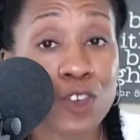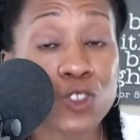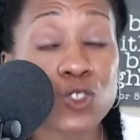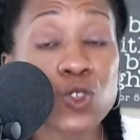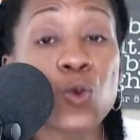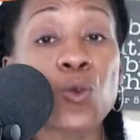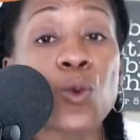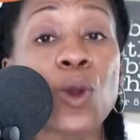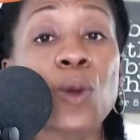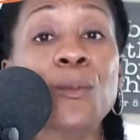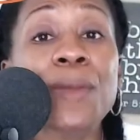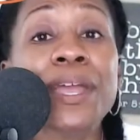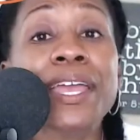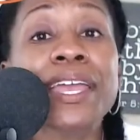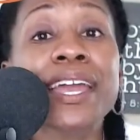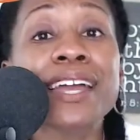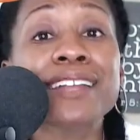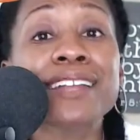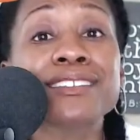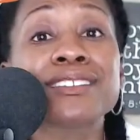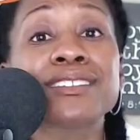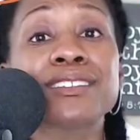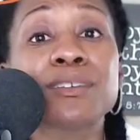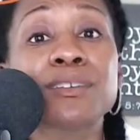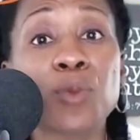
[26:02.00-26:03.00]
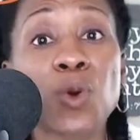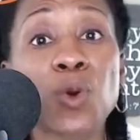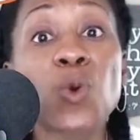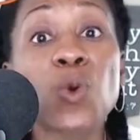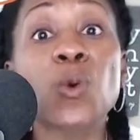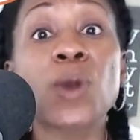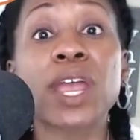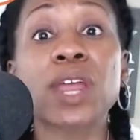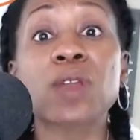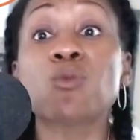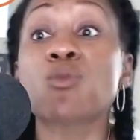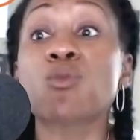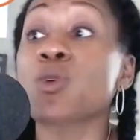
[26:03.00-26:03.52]
so when we get to the
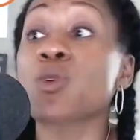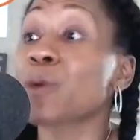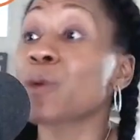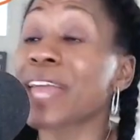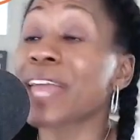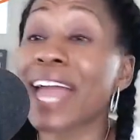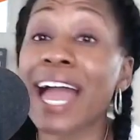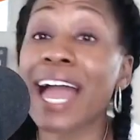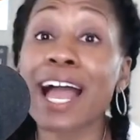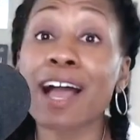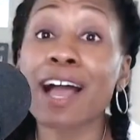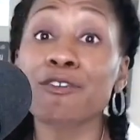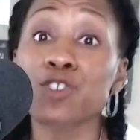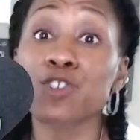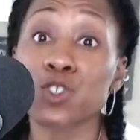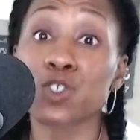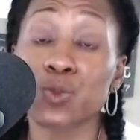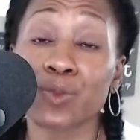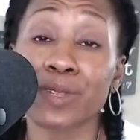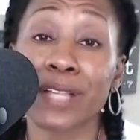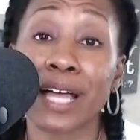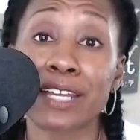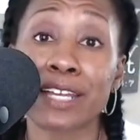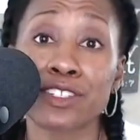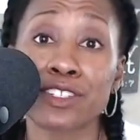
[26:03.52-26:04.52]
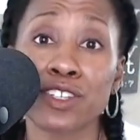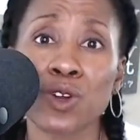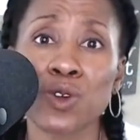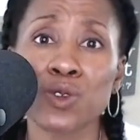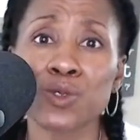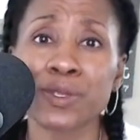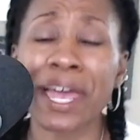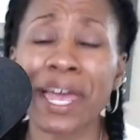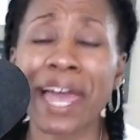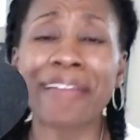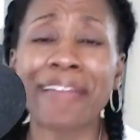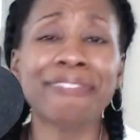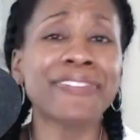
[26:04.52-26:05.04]
point where we have those
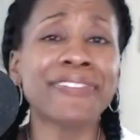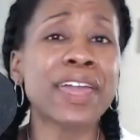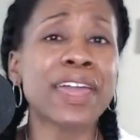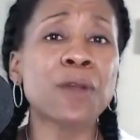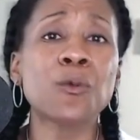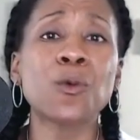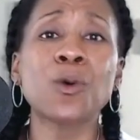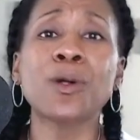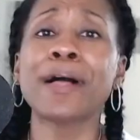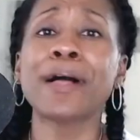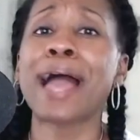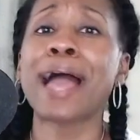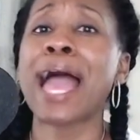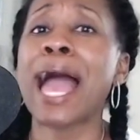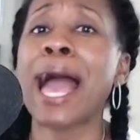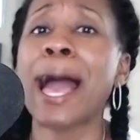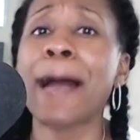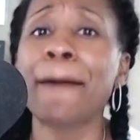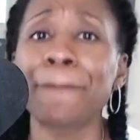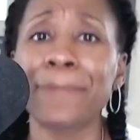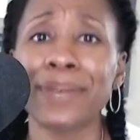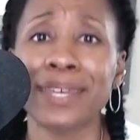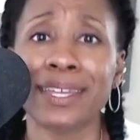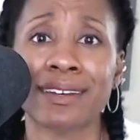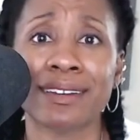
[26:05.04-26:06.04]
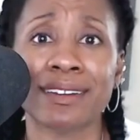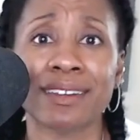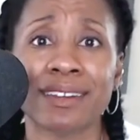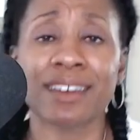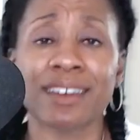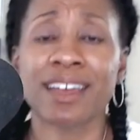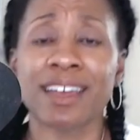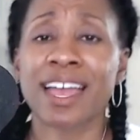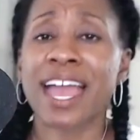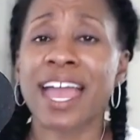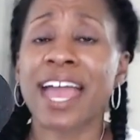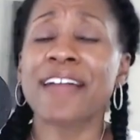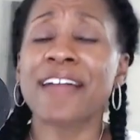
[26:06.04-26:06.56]
plateaus and they will happen
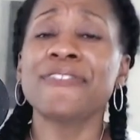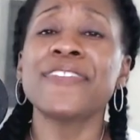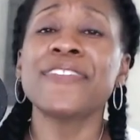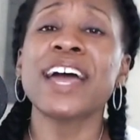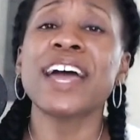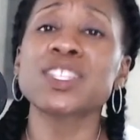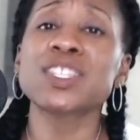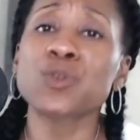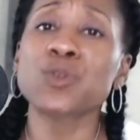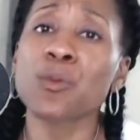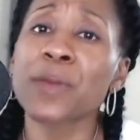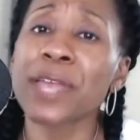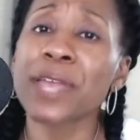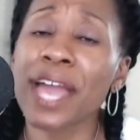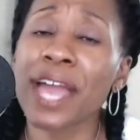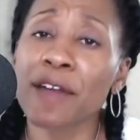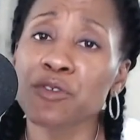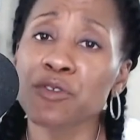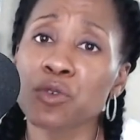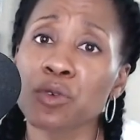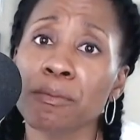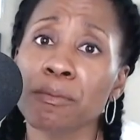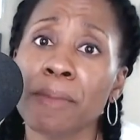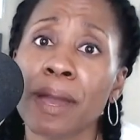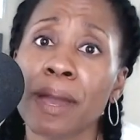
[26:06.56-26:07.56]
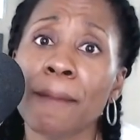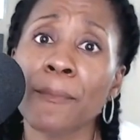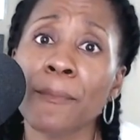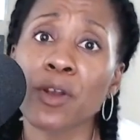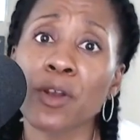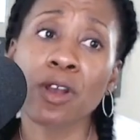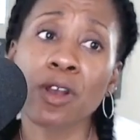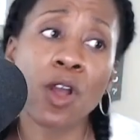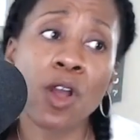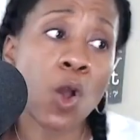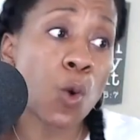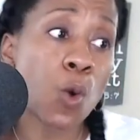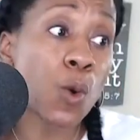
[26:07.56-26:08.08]
and that's when we have to
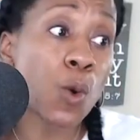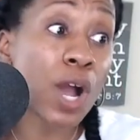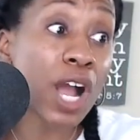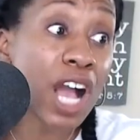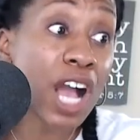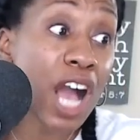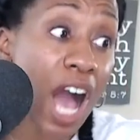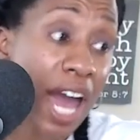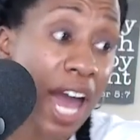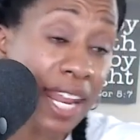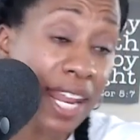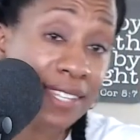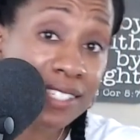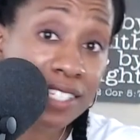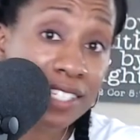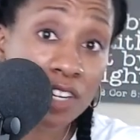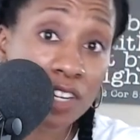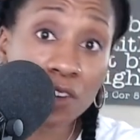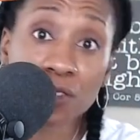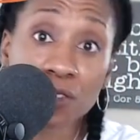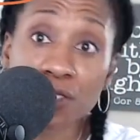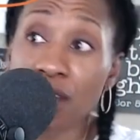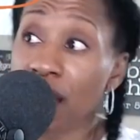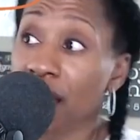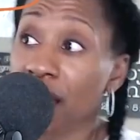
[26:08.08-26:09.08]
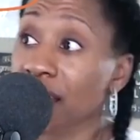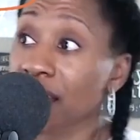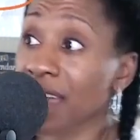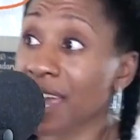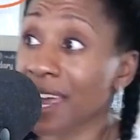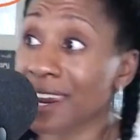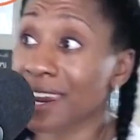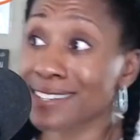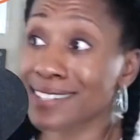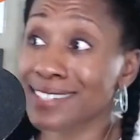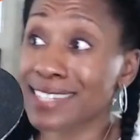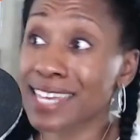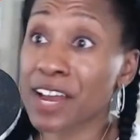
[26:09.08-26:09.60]
remember what got us here is not going to
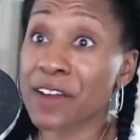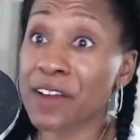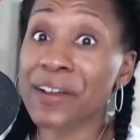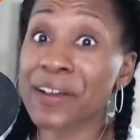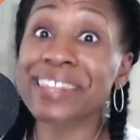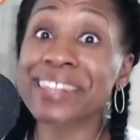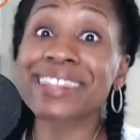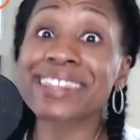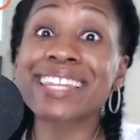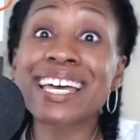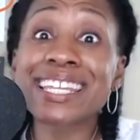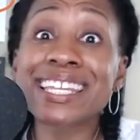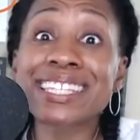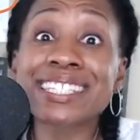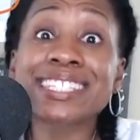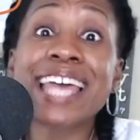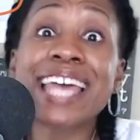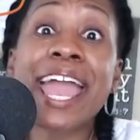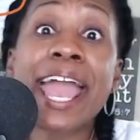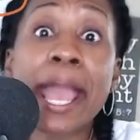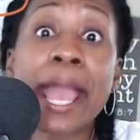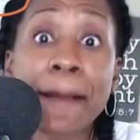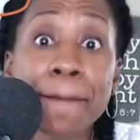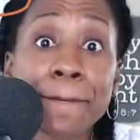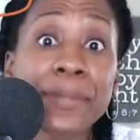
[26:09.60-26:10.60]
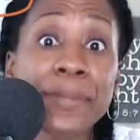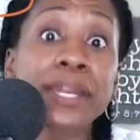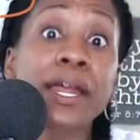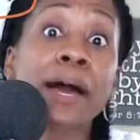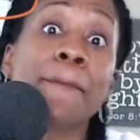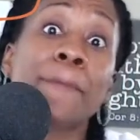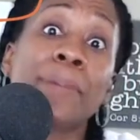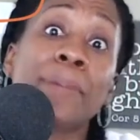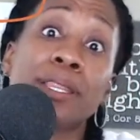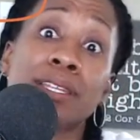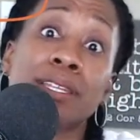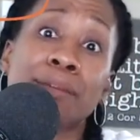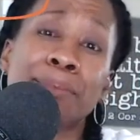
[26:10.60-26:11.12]
get us there and let's amp it
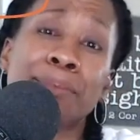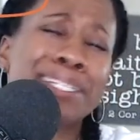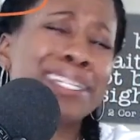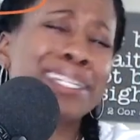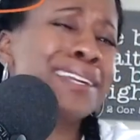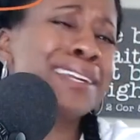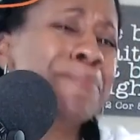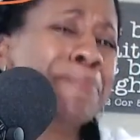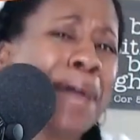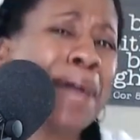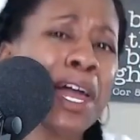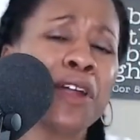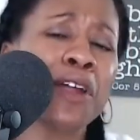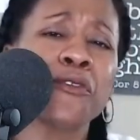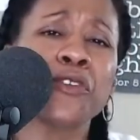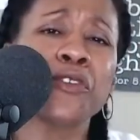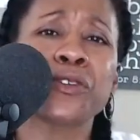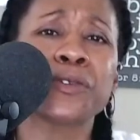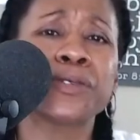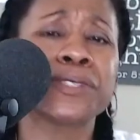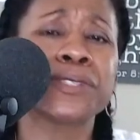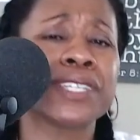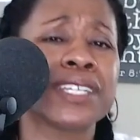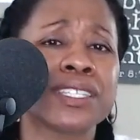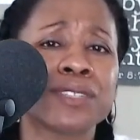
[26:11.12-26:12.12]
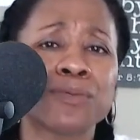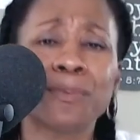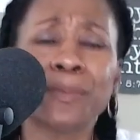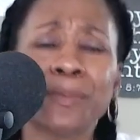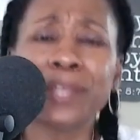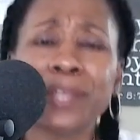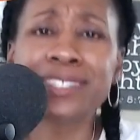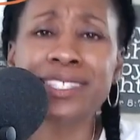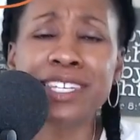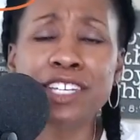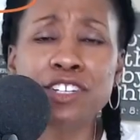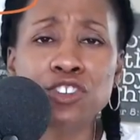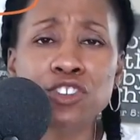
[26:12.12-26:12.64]
up a little bit doesn't matter if you're six
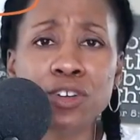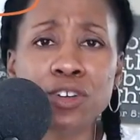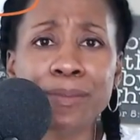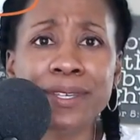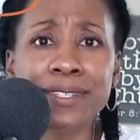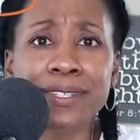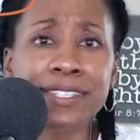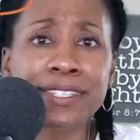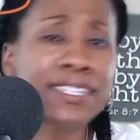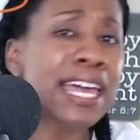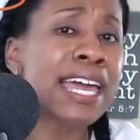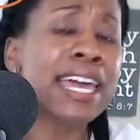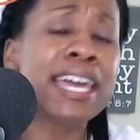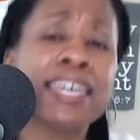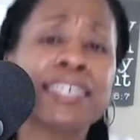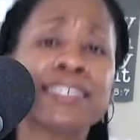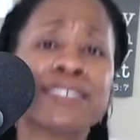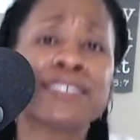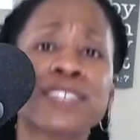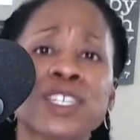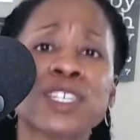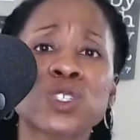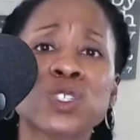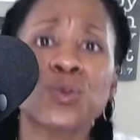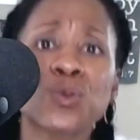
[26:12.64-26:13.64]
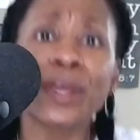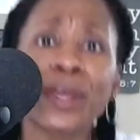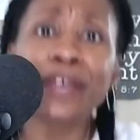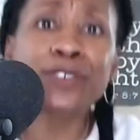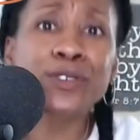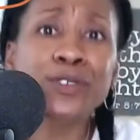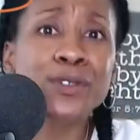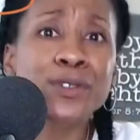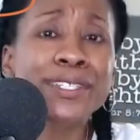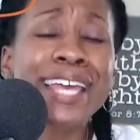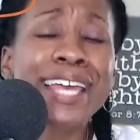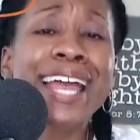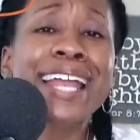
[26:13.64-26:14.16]
months into your business six
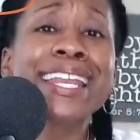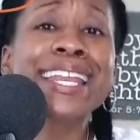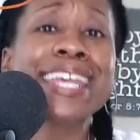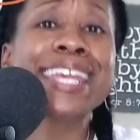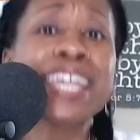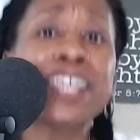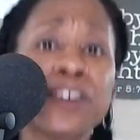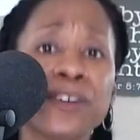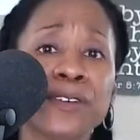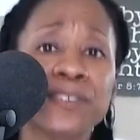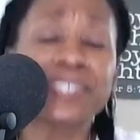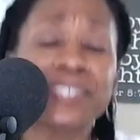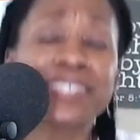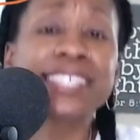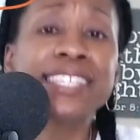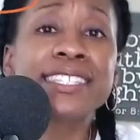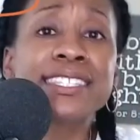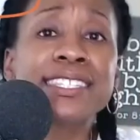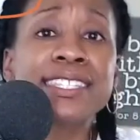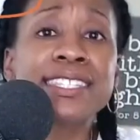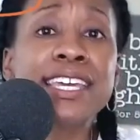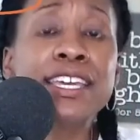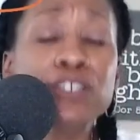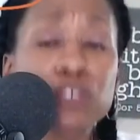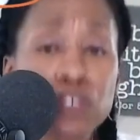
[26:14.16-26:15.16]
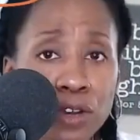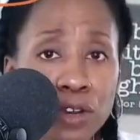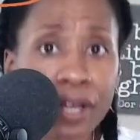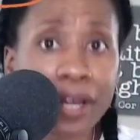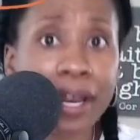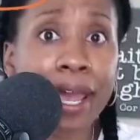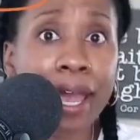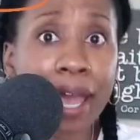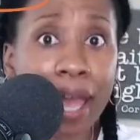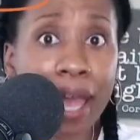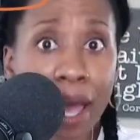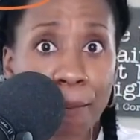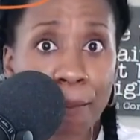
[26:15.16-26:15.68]
weeks or ten years these things are
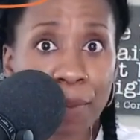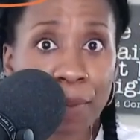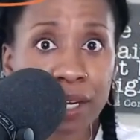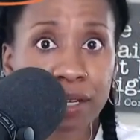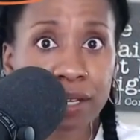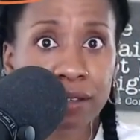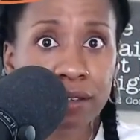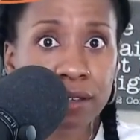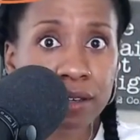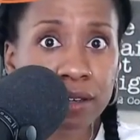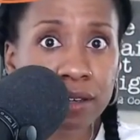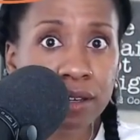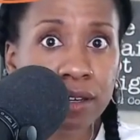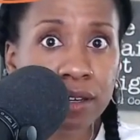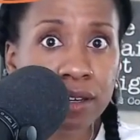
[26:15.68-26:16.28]
going to happen